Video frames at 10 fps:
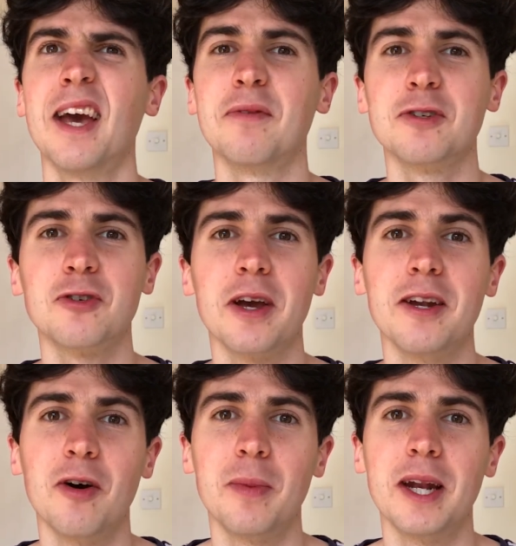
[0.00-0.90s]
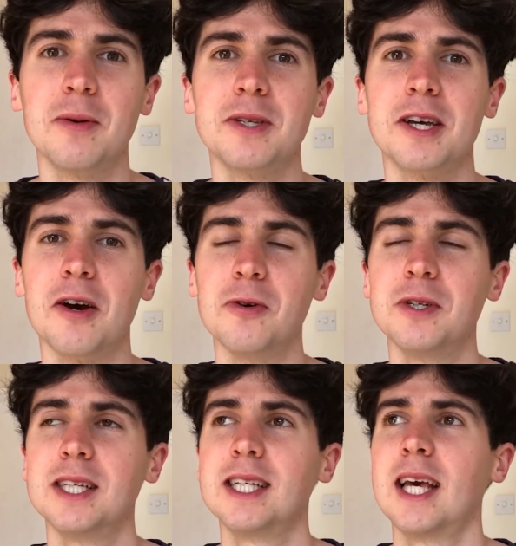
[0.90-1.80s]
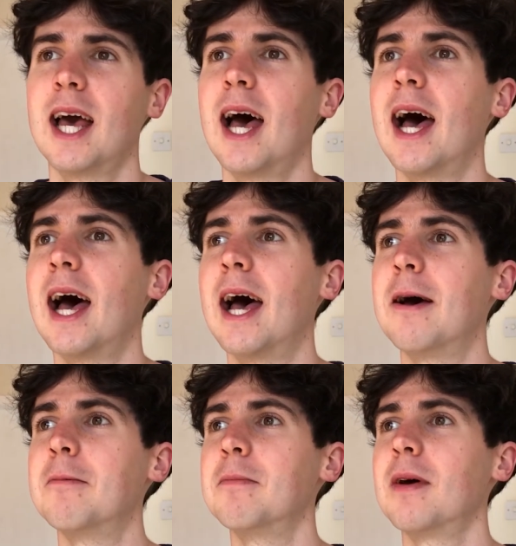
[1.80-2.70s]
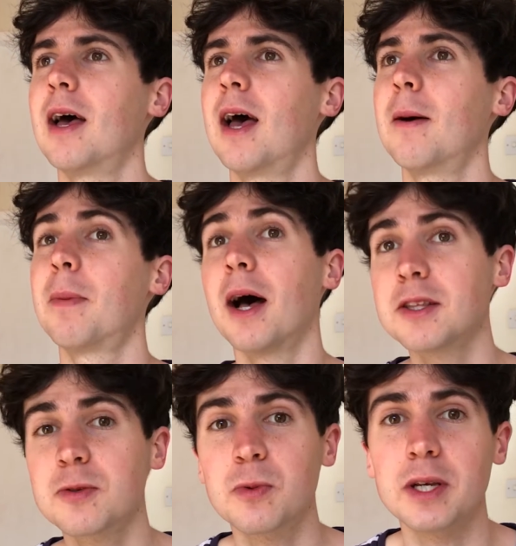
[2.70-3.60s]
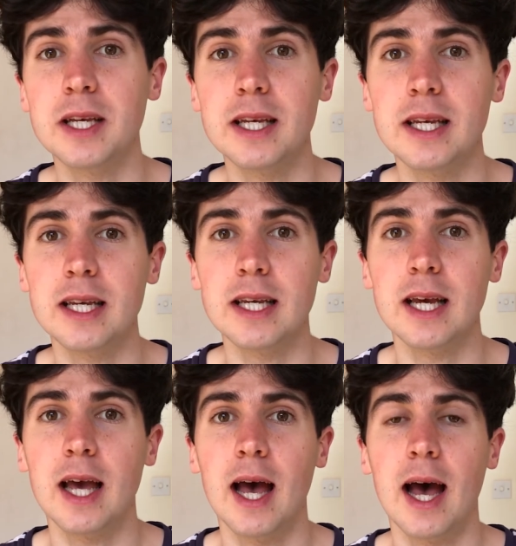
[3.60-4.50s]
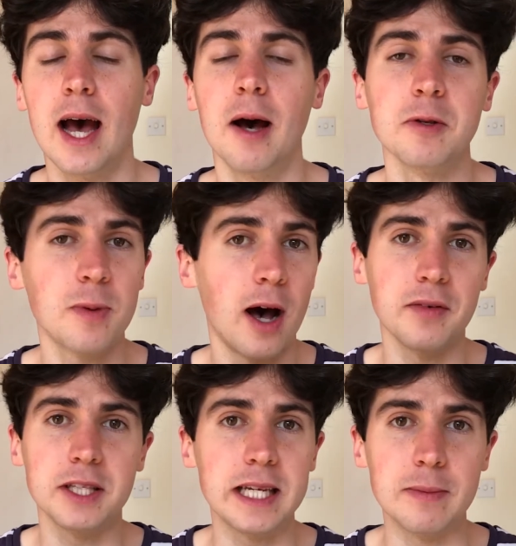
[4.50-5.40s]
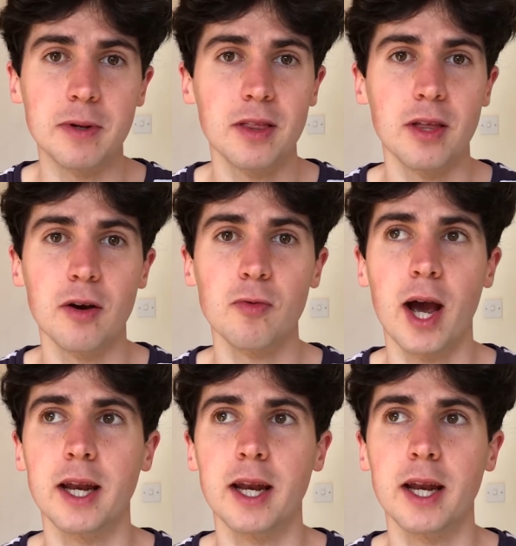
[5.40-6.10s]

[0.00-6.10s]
frustrating not being able to go. But I was part of a team that